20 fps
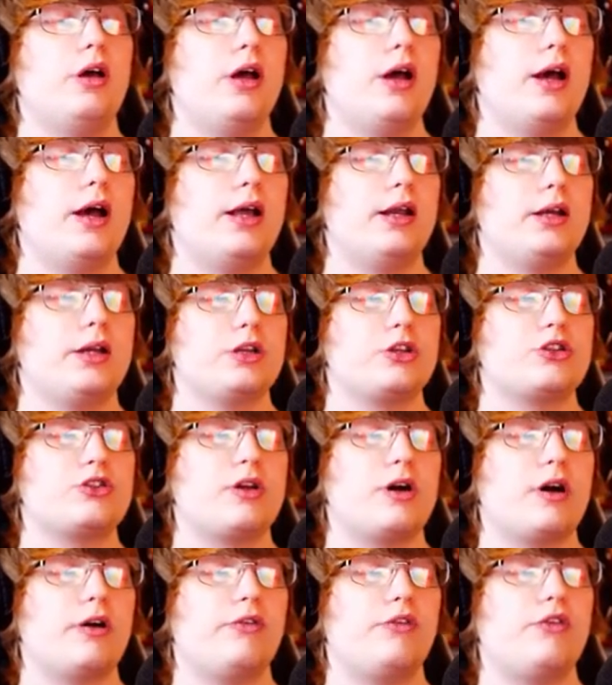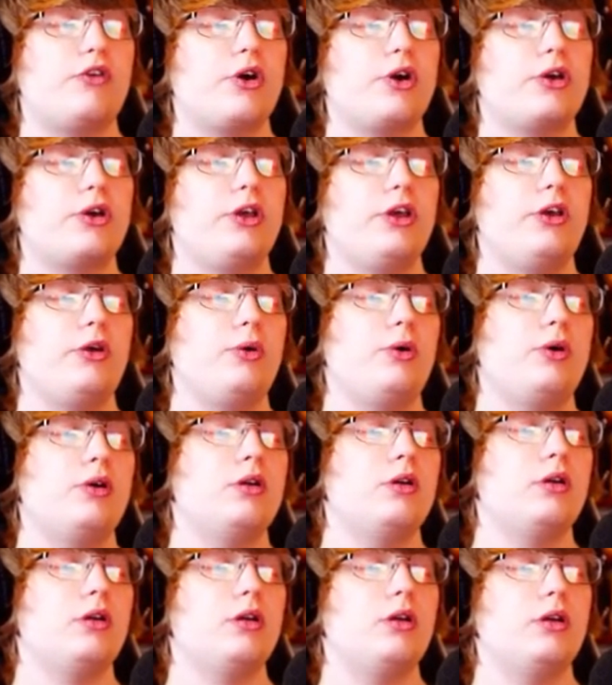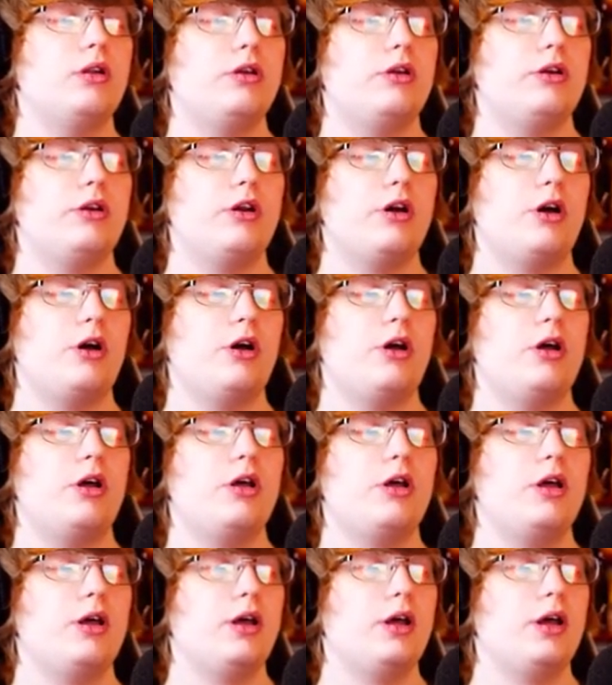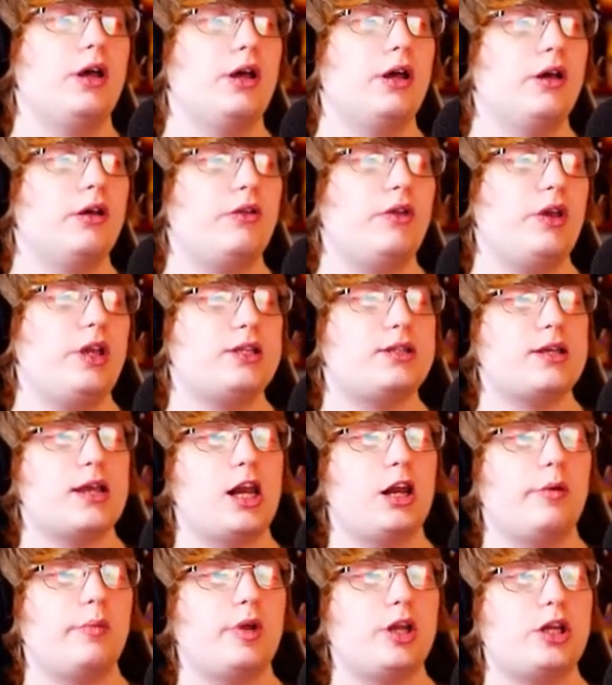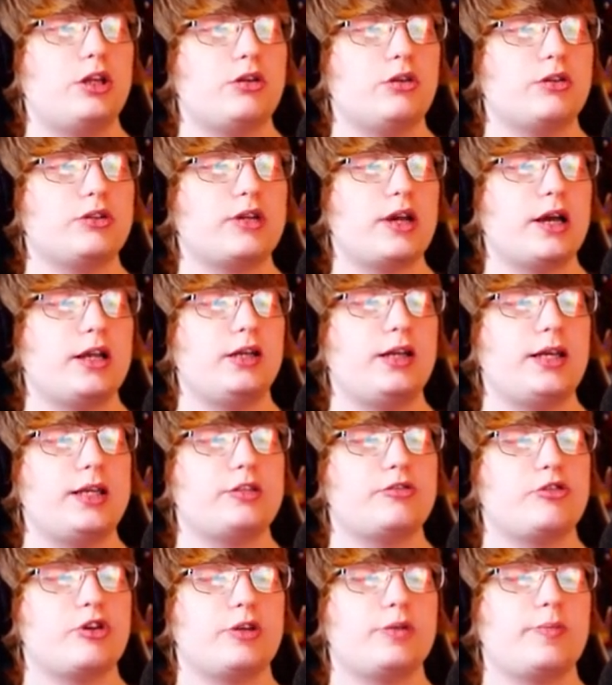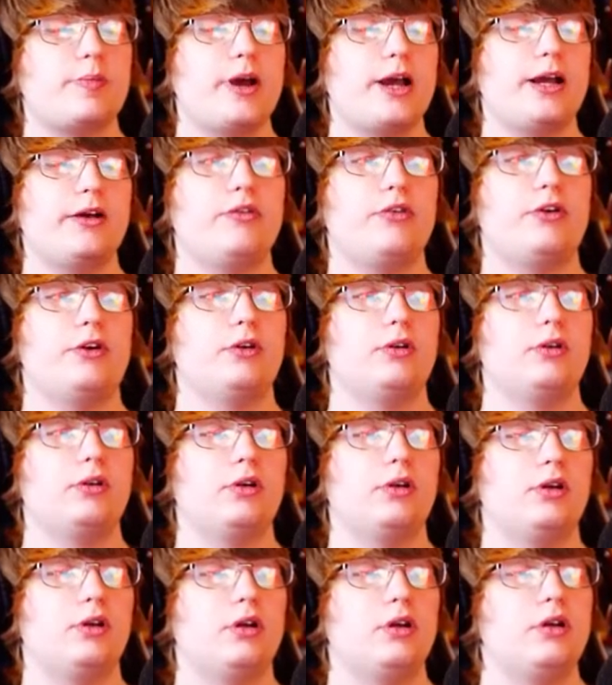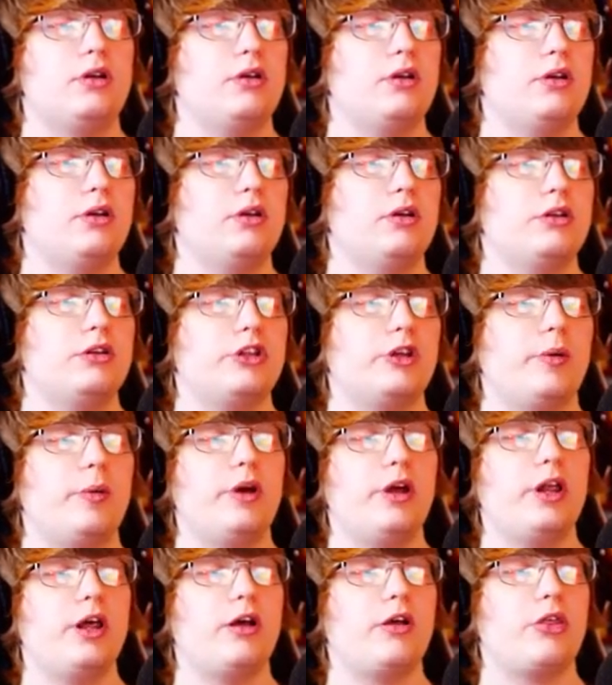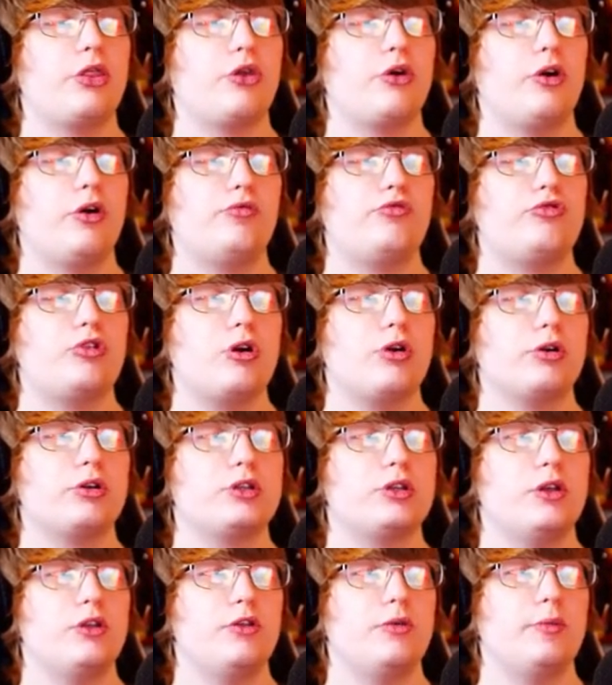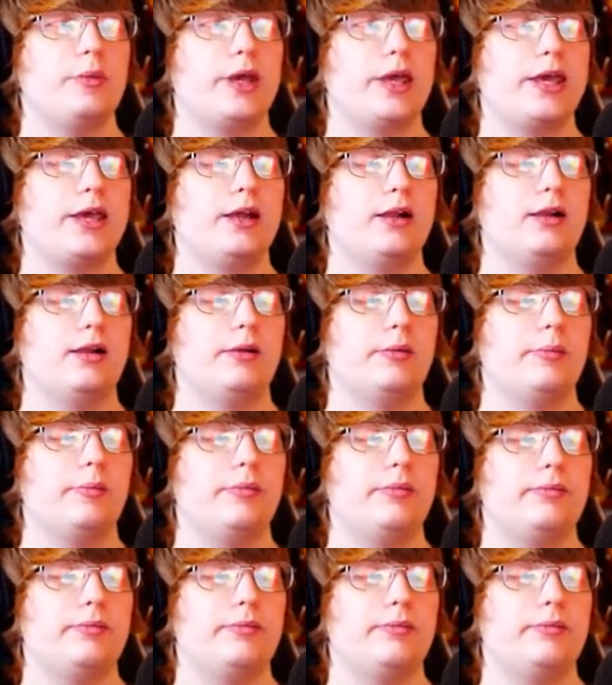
and just thought, fuck you, no, these elementals are disrespectful. So we're gonna throw rocks at them and kill them.